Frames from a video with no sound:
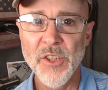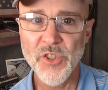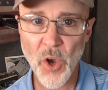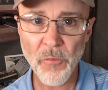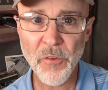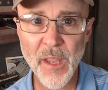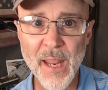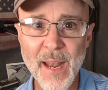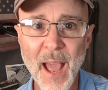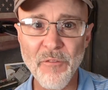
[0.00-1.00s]
Don't forget
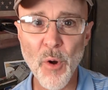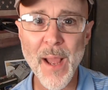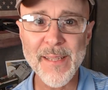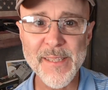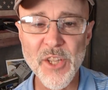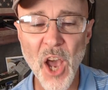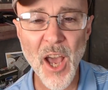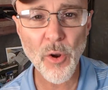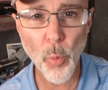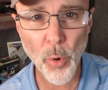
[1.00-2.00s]

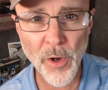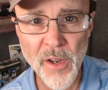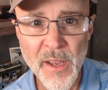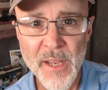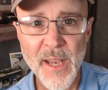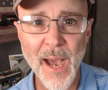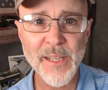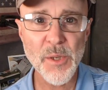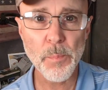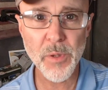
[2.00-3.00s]
kniferights.org
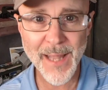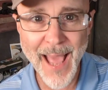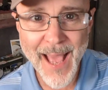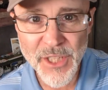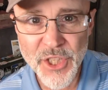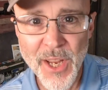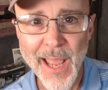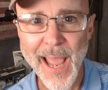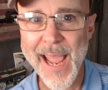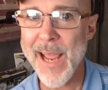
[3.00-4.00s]
to pledge
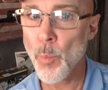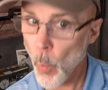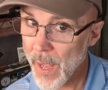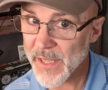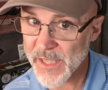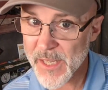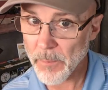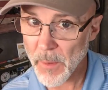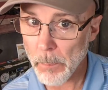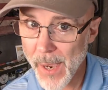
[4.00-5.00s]
and win
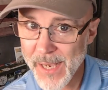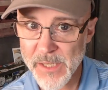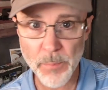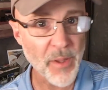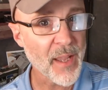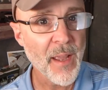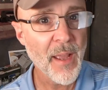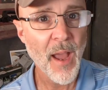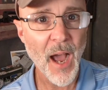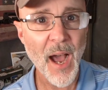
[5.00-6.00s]
something possibly
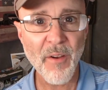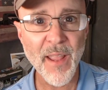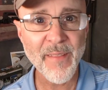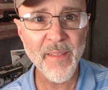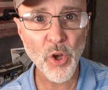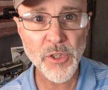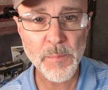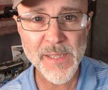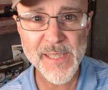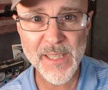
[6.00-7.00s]
in the
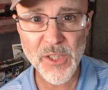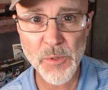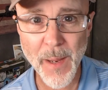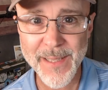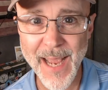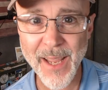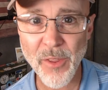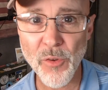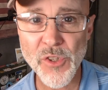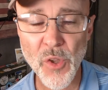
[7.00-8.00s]
Ultimate Steel
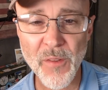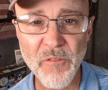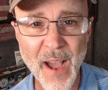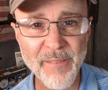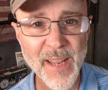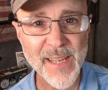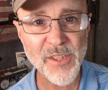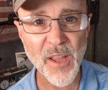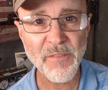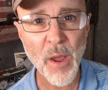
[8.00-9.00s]
Spectacular. There's only 5 days
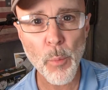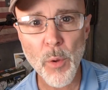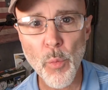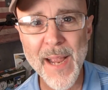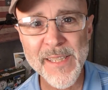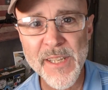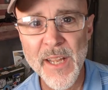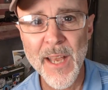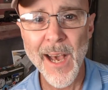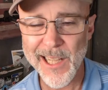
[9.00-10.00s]
left. Now, we raised
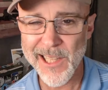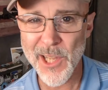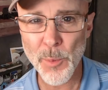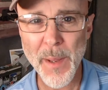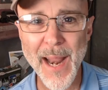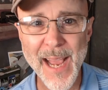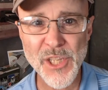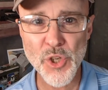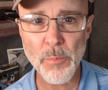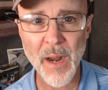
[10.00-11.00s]
a little bit of
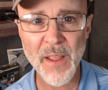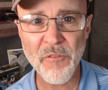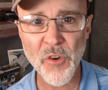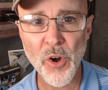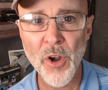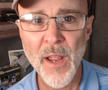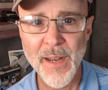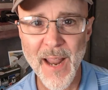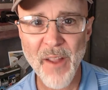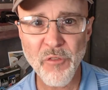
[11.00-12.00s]
extra money for
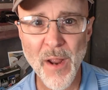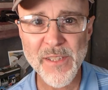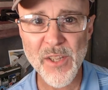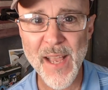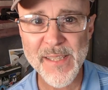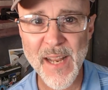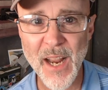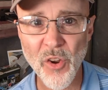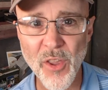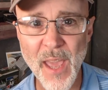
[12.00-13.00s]
Knife Rights last night
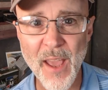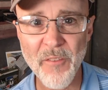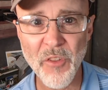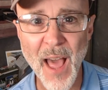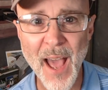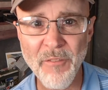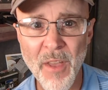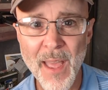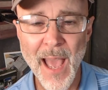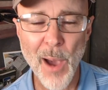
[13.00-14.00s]
on KF Live.
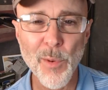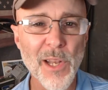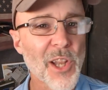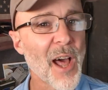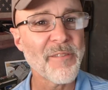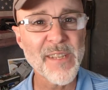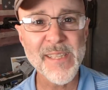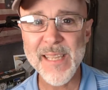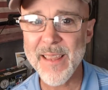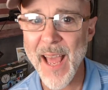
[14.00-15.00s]
I would love to
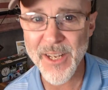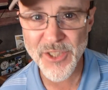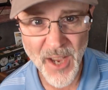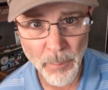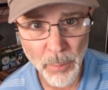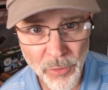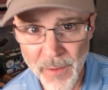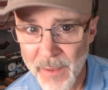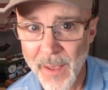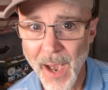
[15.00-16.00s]
see that doubled
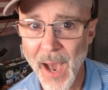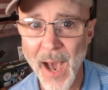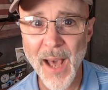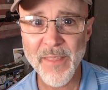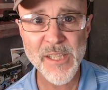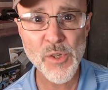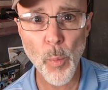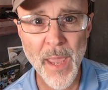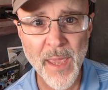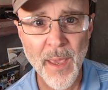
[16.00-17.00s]
this
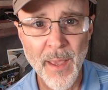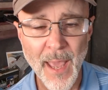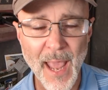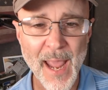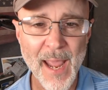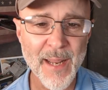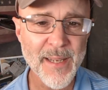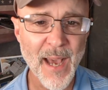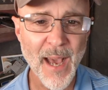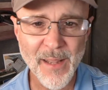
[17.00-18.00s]
week. And
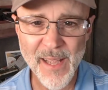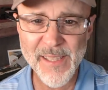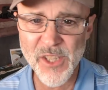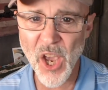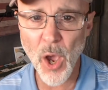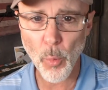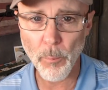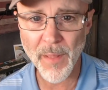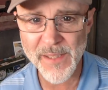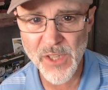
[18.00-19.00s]
let's go.
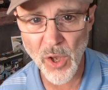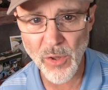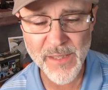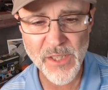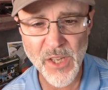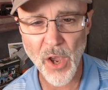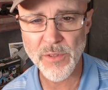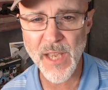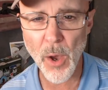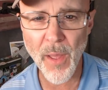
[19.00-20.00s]
Let's go. Let's go.
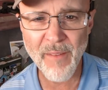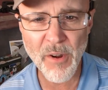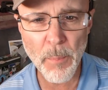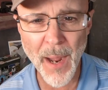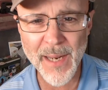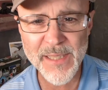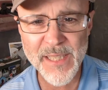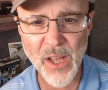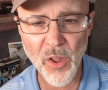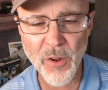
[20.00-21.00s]
Tell everybody.
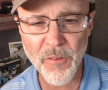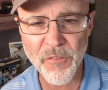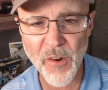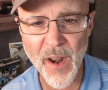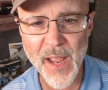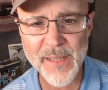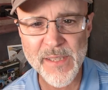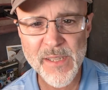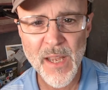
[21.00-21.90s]
Tell all your friends.